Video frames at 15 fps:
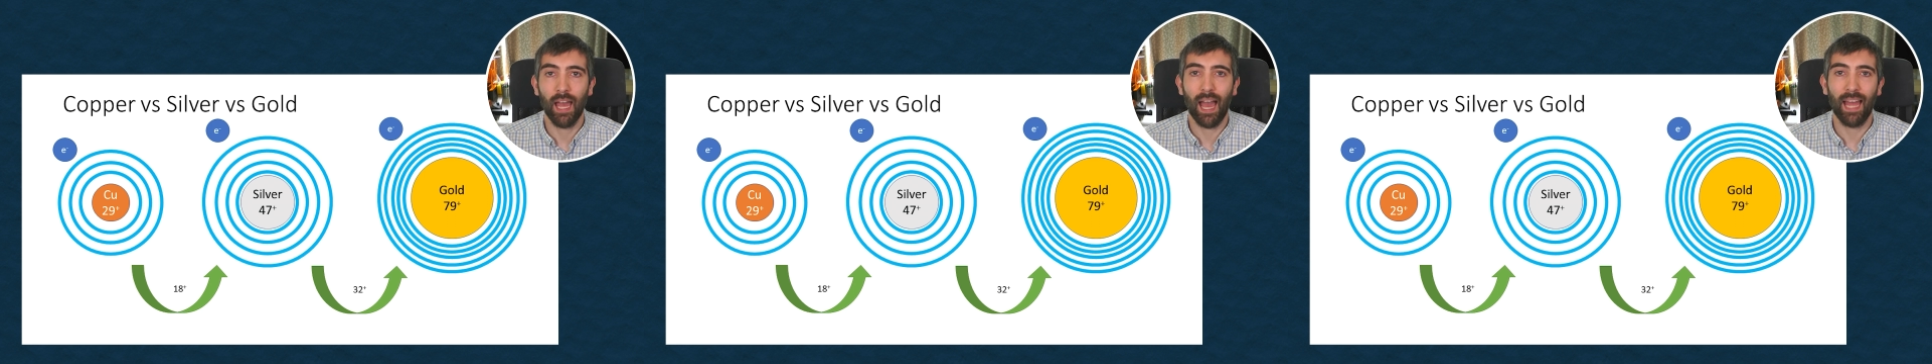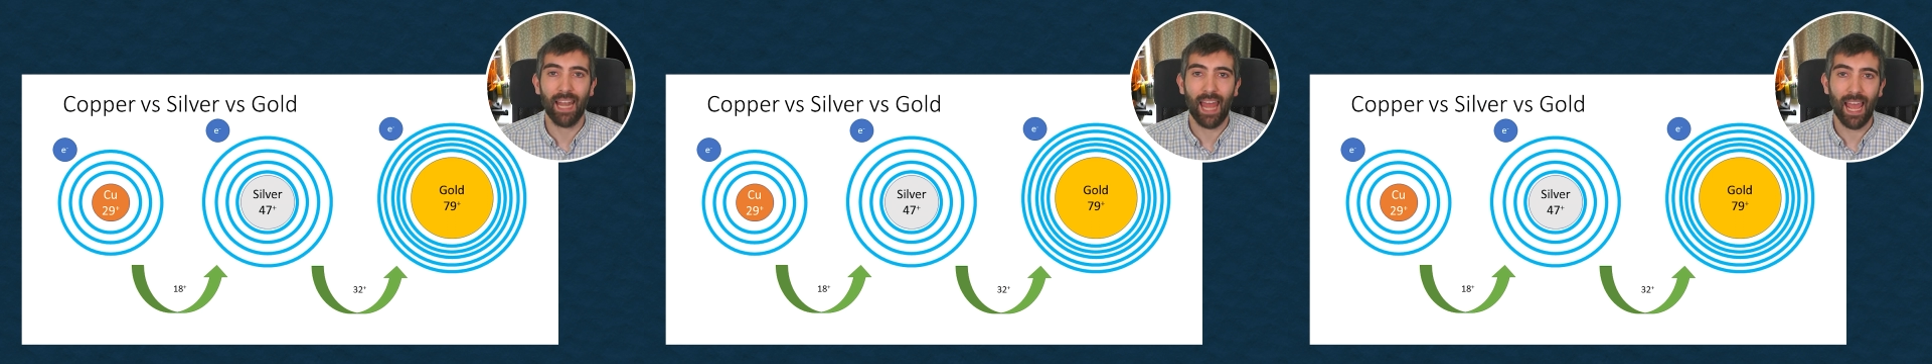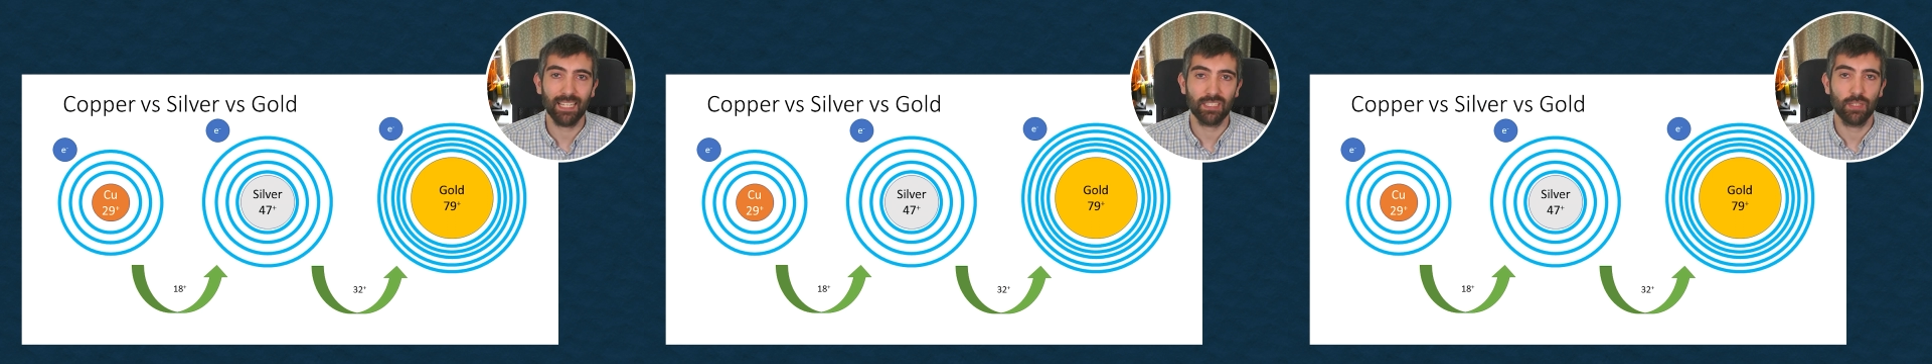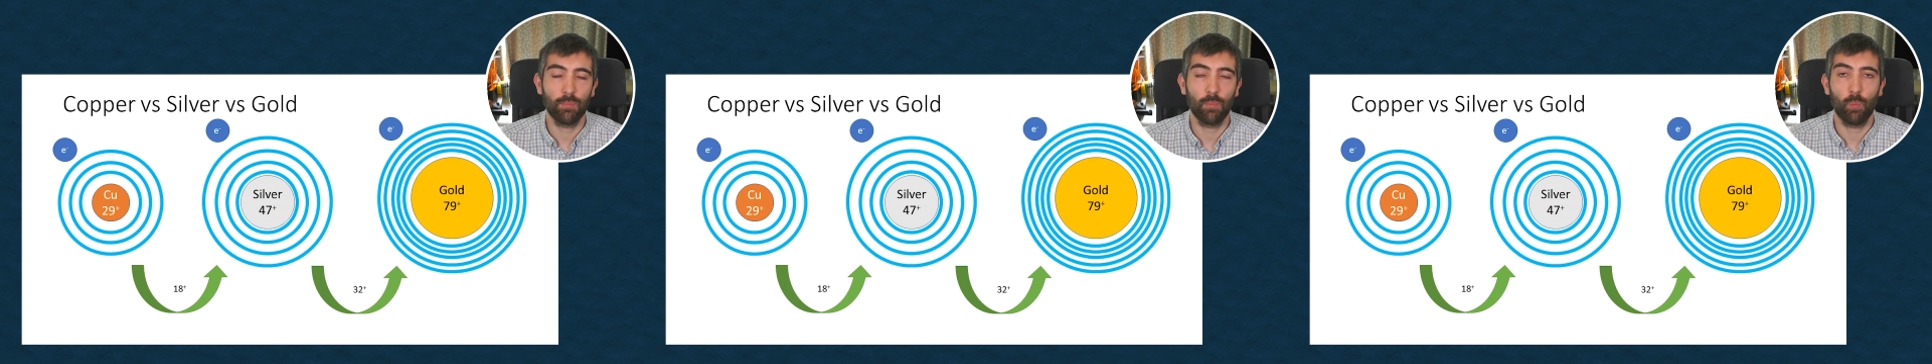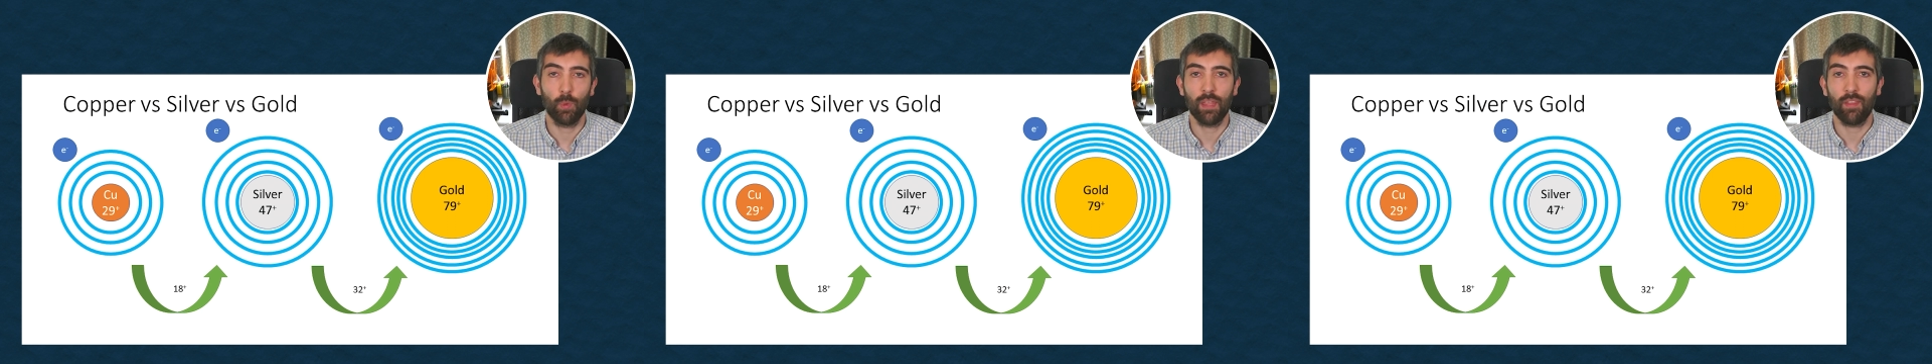an
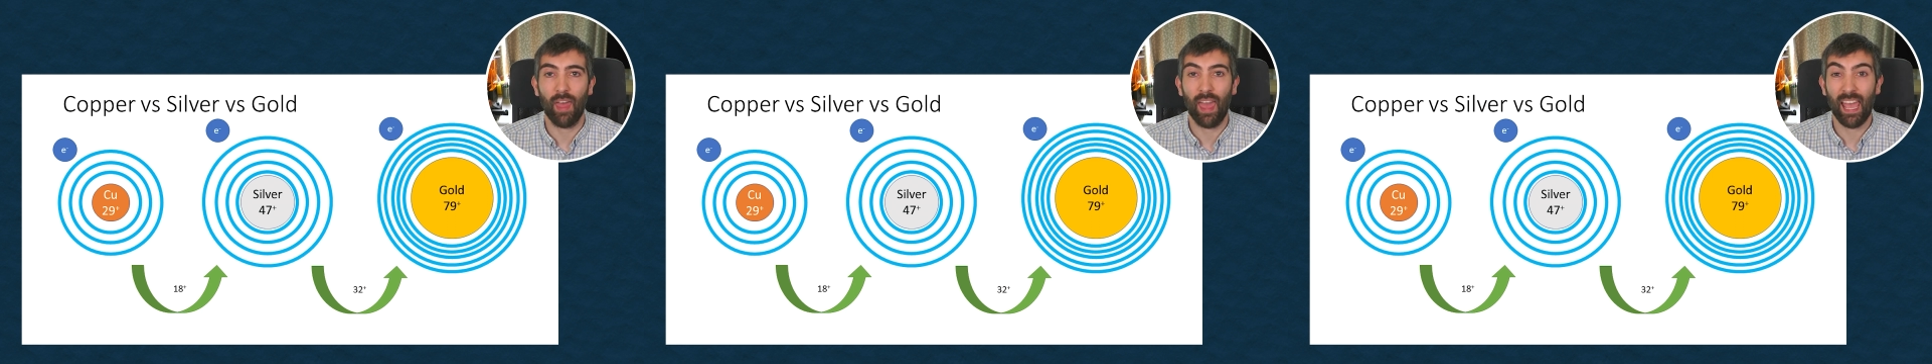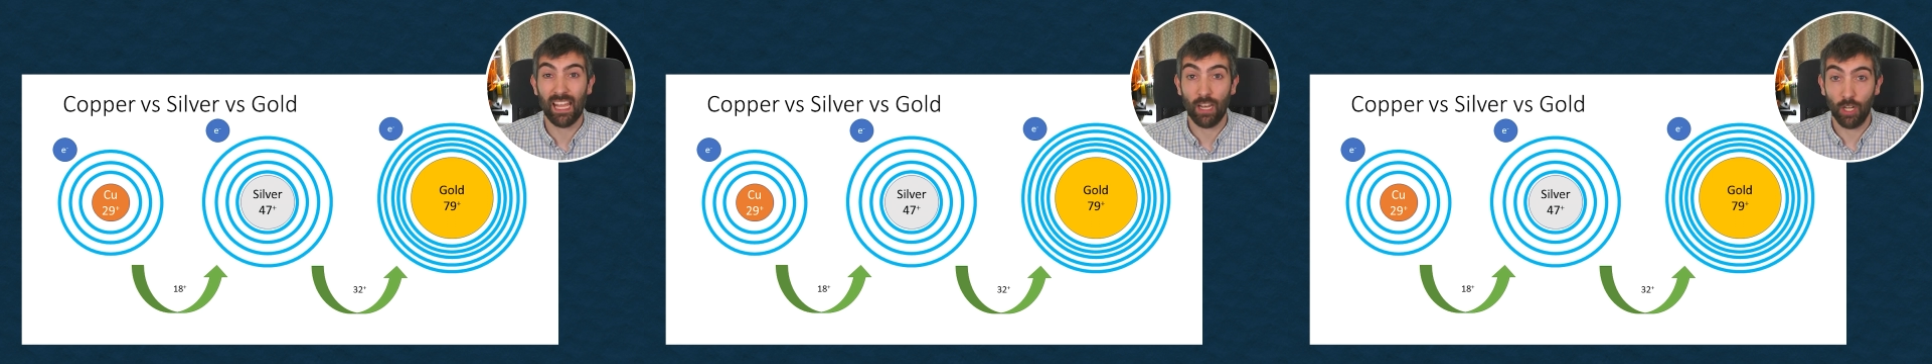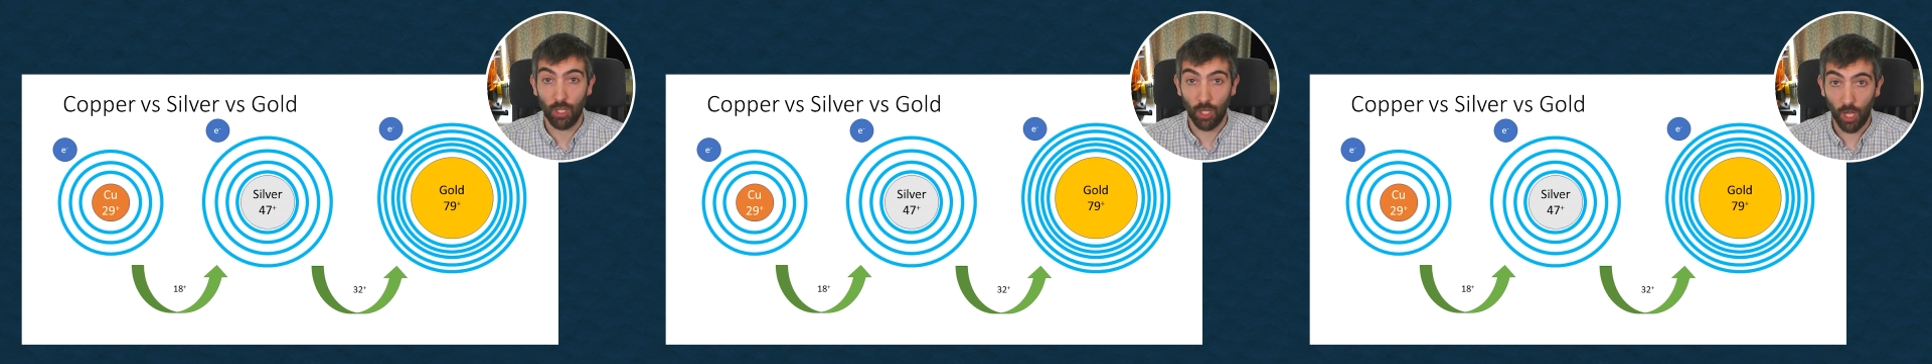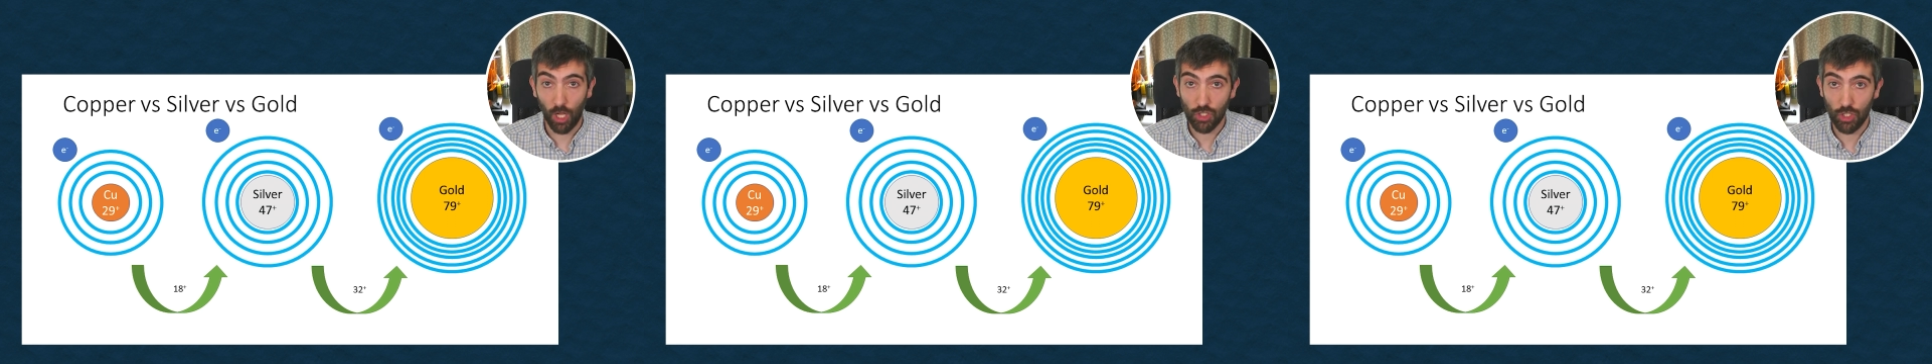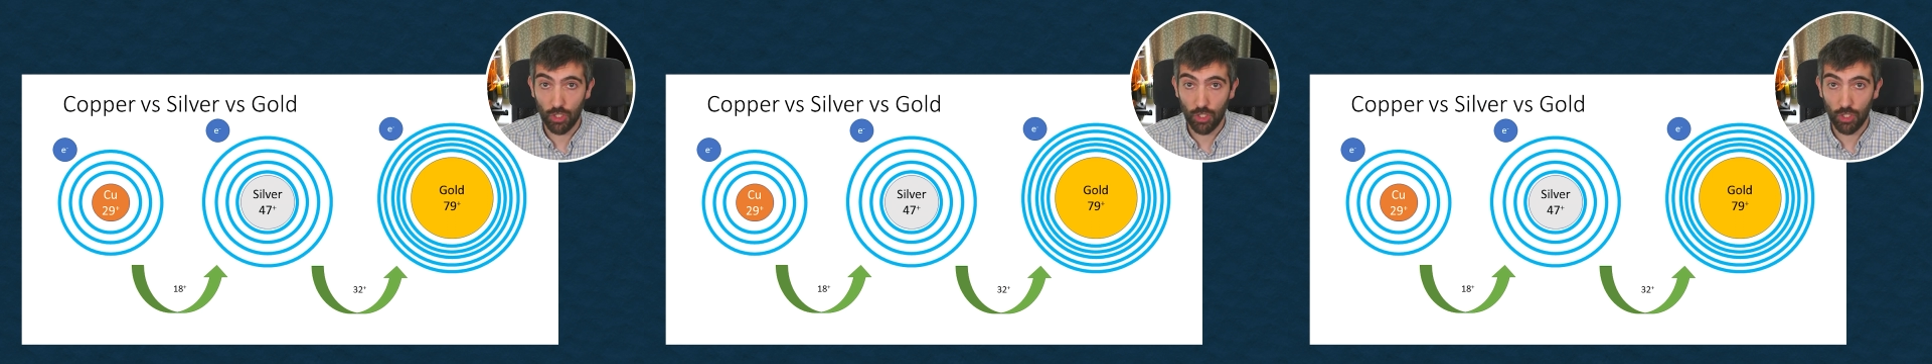atom with a larger